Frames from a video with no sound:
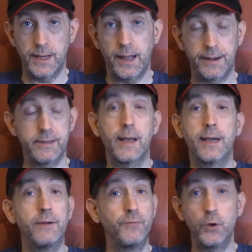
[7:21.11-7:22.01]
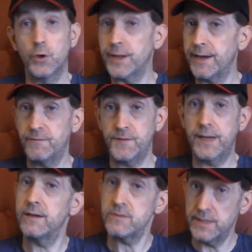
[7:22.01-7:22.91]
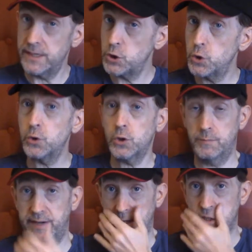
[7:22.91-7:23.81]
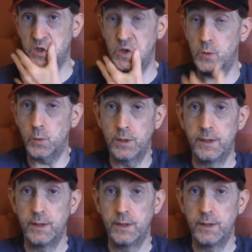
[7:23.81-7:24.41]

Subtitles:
And it's like, if you're there first, they should come and ask you.